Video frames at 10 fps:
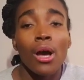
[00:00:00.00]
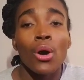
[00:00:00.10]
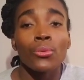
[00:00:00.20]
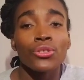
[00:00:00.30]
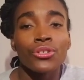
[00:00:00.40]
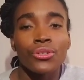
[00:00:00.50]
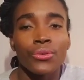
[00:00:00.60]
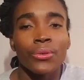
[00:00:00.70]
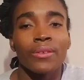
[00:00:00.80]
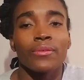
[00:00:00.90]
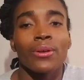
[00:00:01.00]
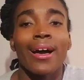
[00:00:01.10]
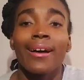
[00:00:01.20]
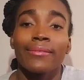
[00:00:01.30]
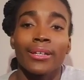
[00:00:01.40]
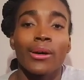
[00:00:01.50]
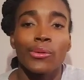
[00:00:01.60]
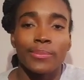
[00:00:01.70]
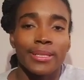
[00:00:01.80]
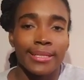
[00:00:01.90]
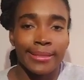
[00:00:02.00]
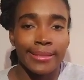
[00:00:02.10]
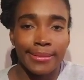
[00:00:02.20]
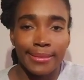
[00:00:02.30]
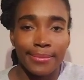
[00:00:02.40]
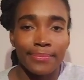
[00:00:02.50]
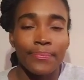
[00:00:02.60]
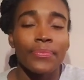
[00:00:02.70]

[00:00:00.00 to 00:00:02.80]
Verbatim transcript: How would you know if you have a homesickness?